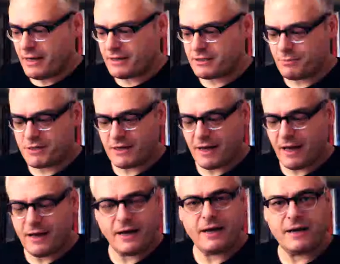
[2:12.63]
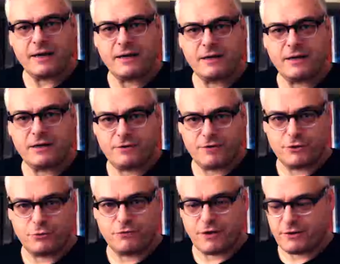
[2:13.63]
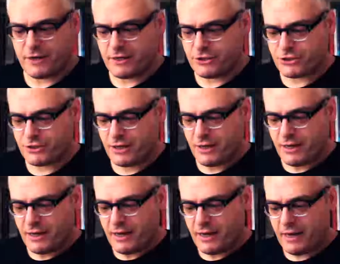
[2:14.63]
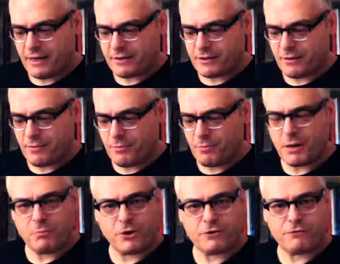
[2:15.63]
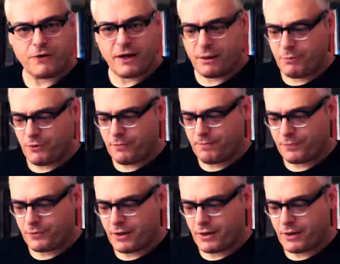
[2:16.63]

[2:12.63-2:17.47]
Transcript: exhibiting high individual variation and being modifiable